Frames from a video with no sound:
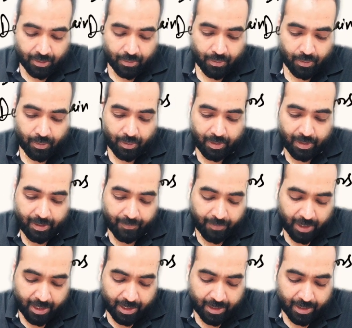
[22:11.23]
So the
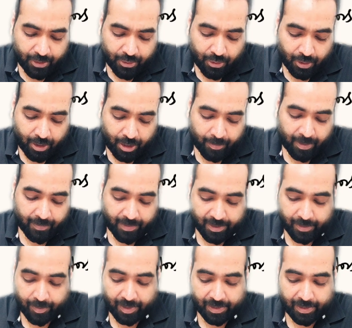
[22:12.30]
what are the short term
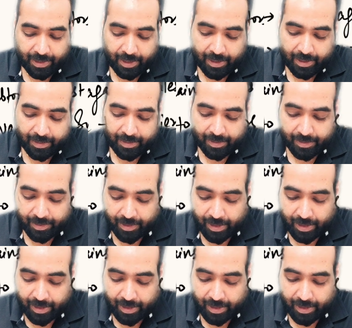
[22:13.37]
investments, current assets?